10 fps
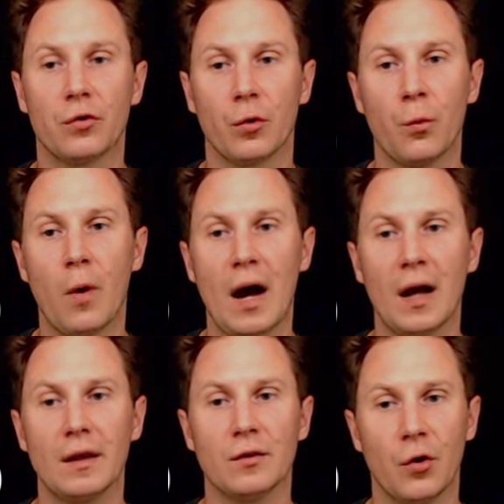so
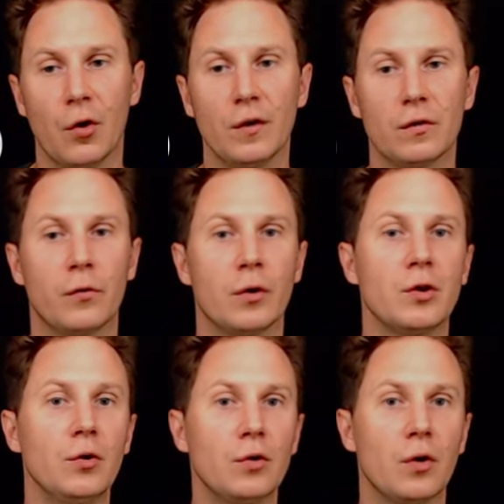y dot for
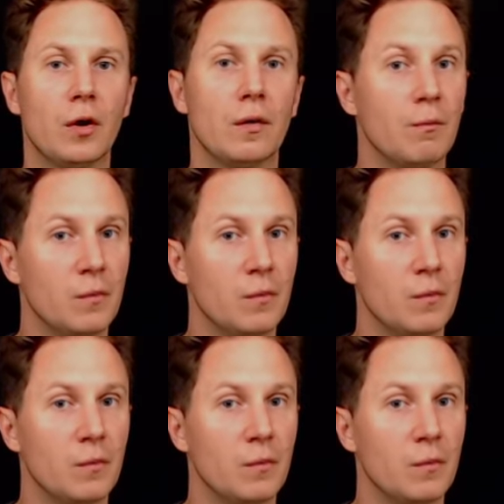Newton